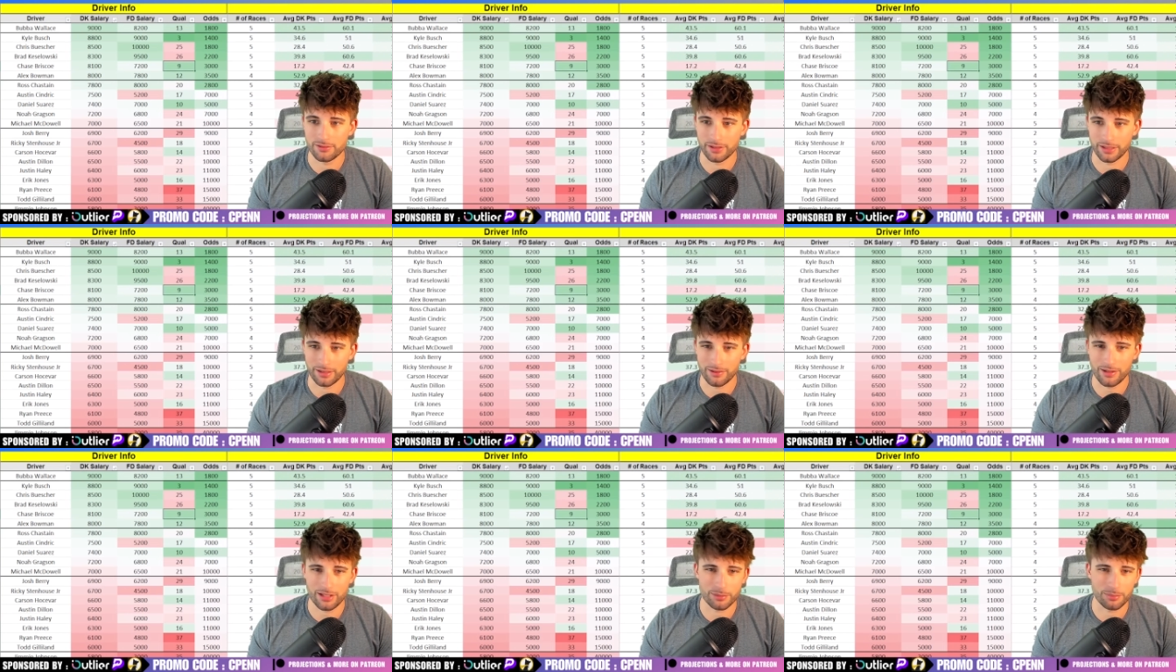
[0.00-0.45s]

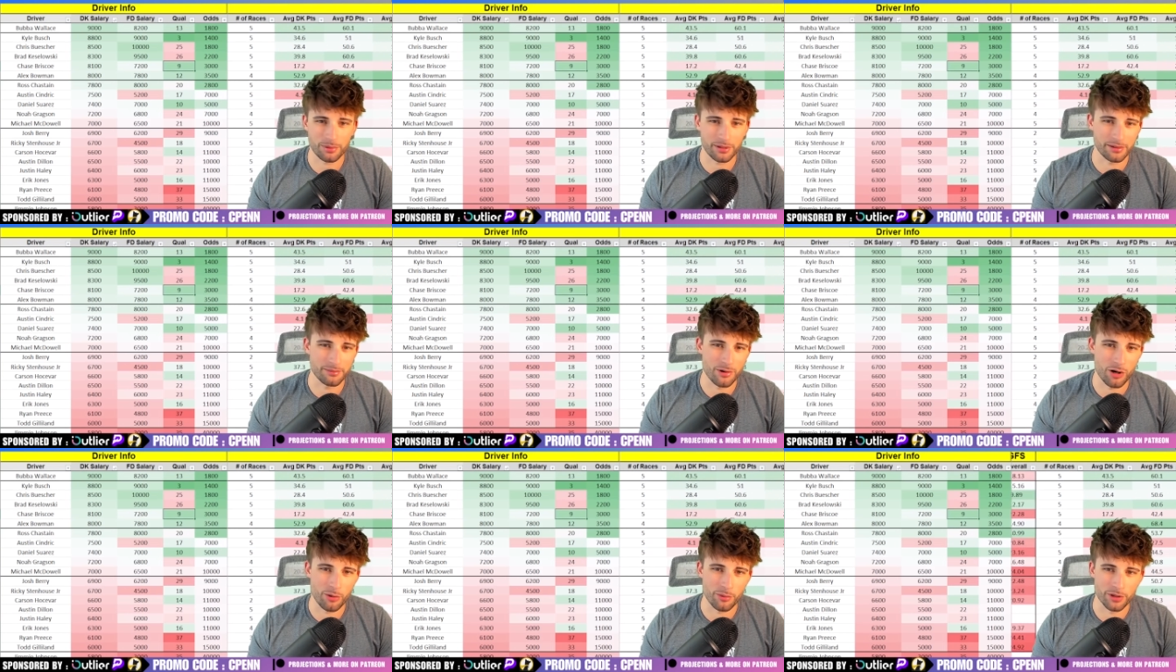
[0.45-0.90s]
Like, I'd rather play
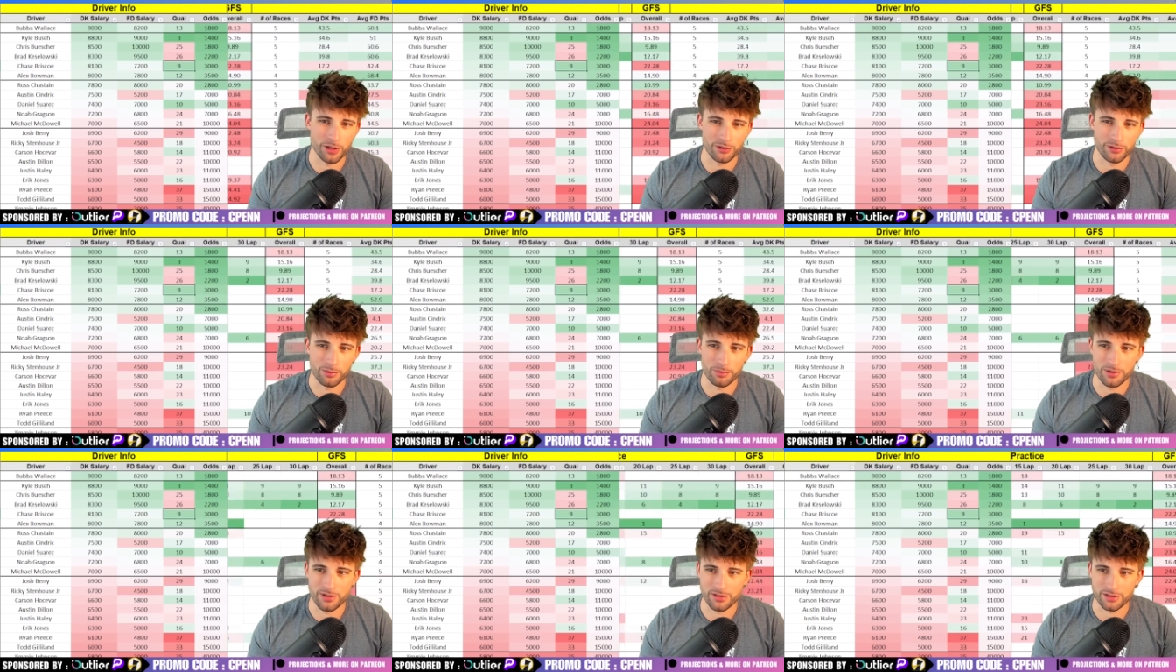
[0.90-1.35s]
Bowman
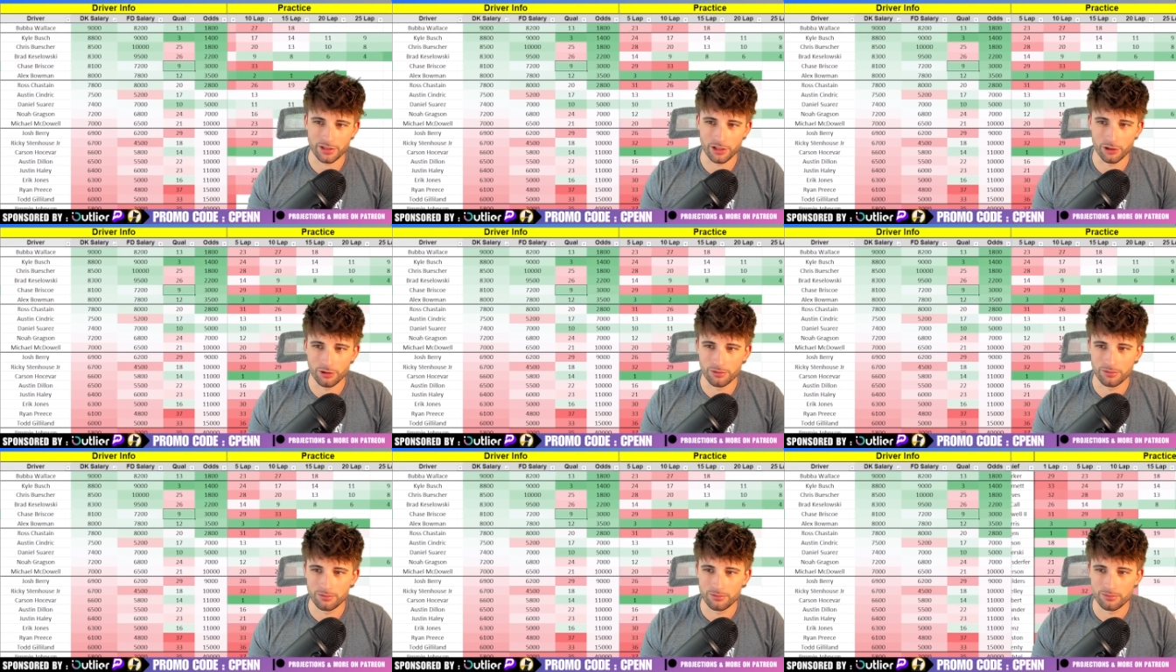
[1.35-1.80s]
over
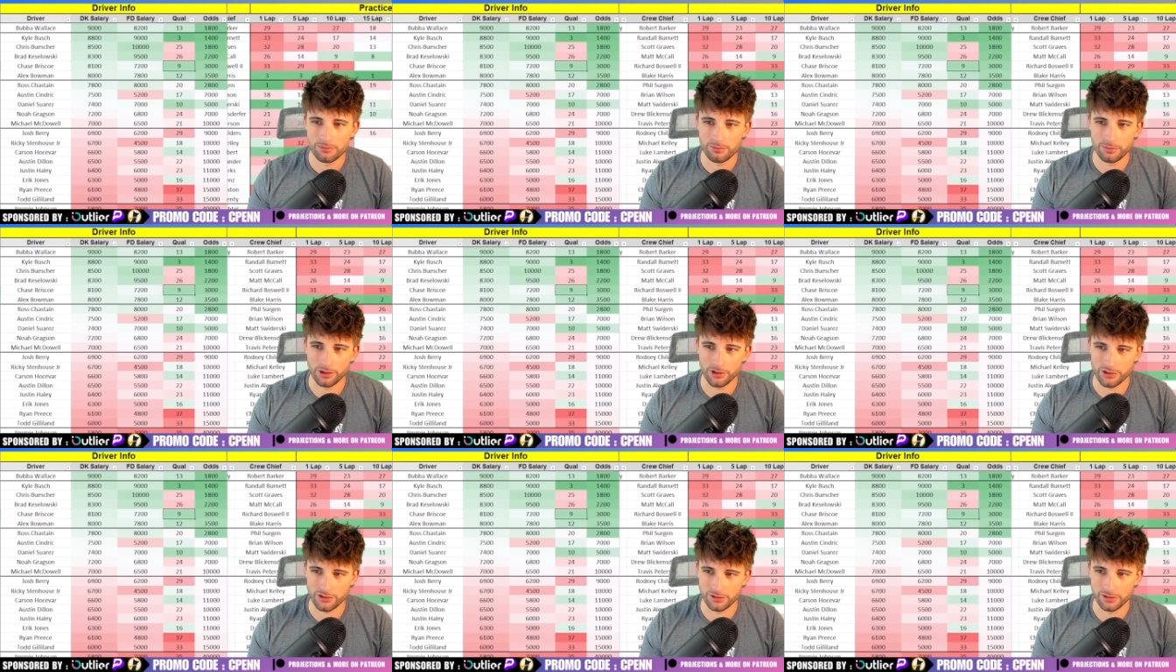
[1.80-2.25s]
Briscoe,
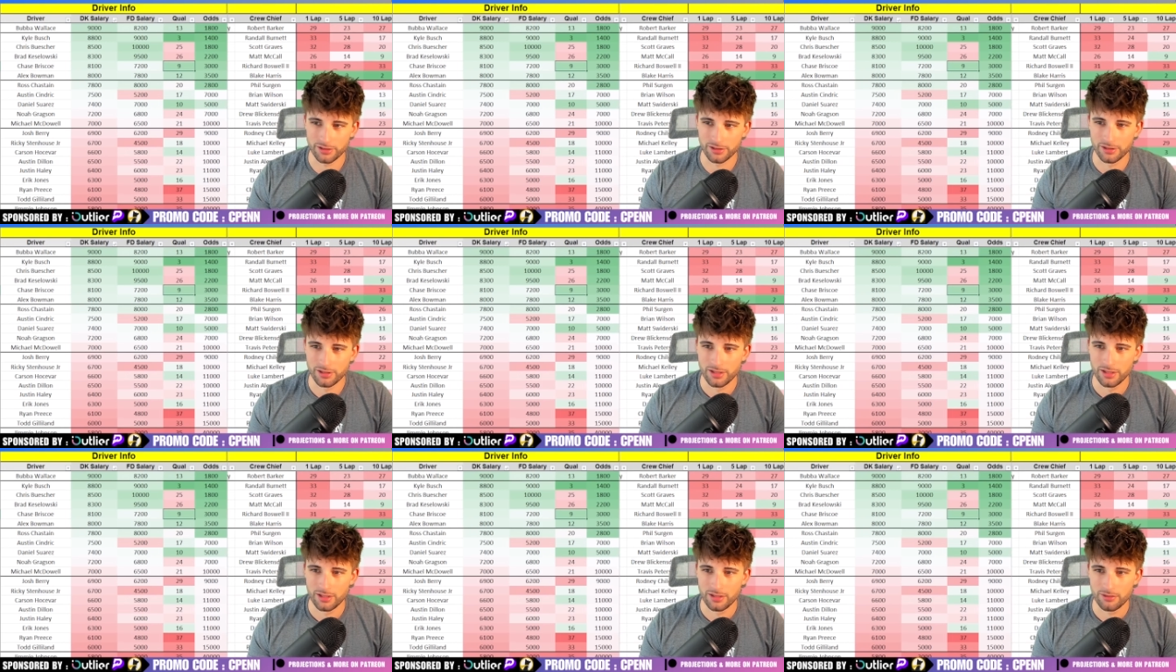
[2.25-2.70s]
personally
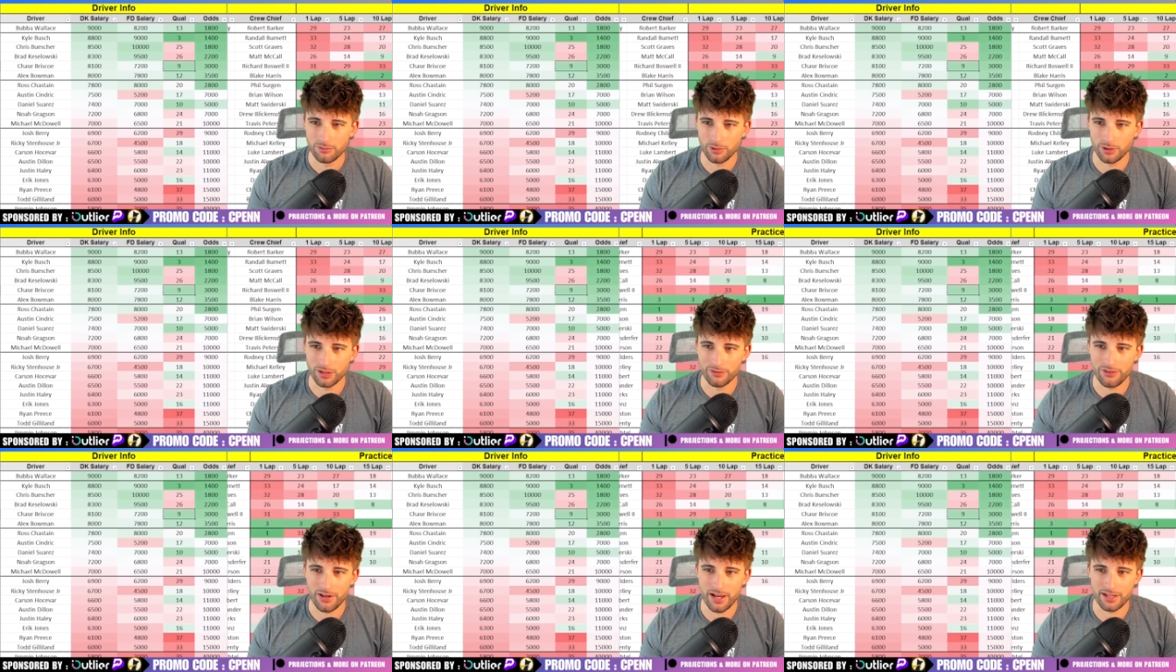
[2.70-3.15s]

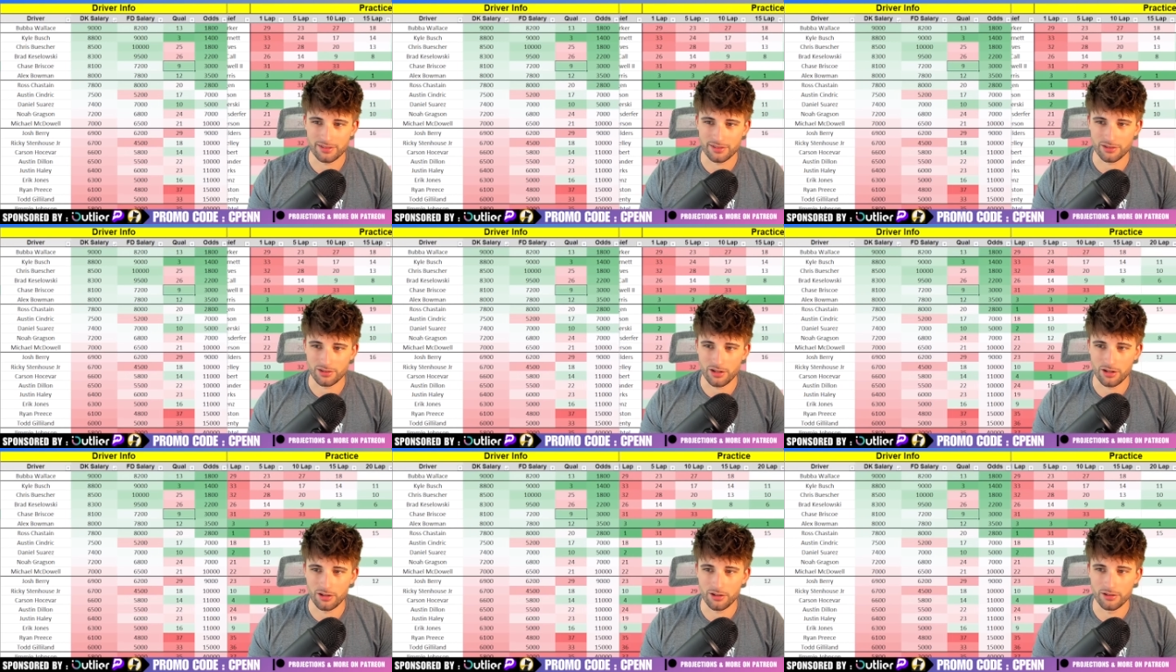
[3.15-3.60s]
one of the
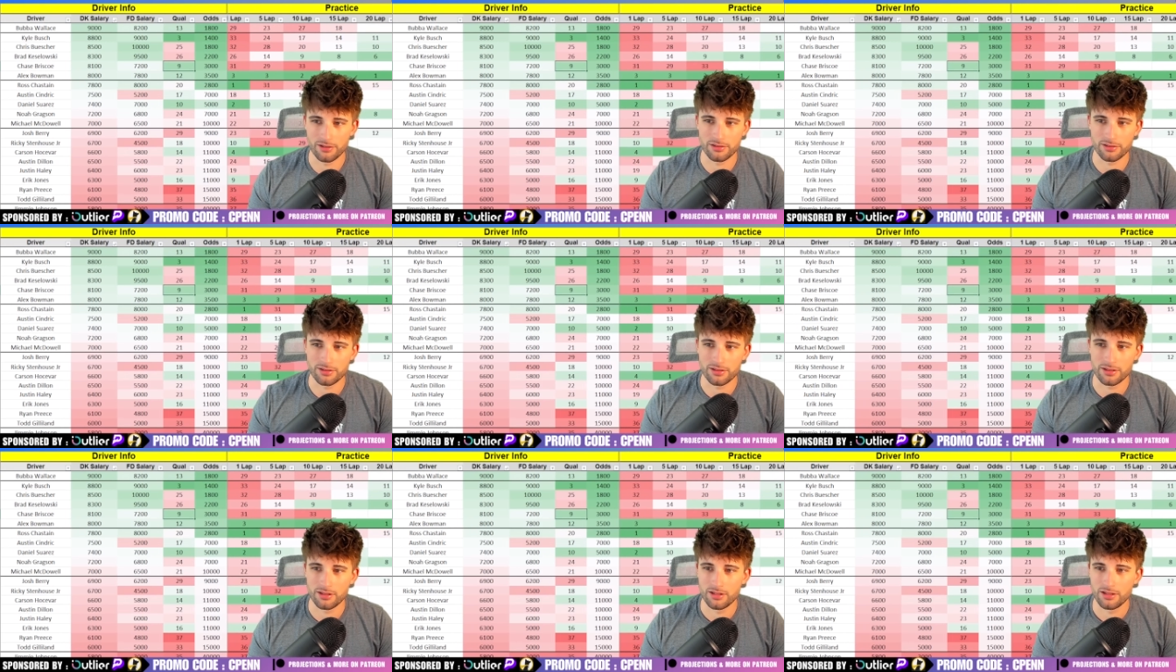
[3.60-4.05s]
fastest cars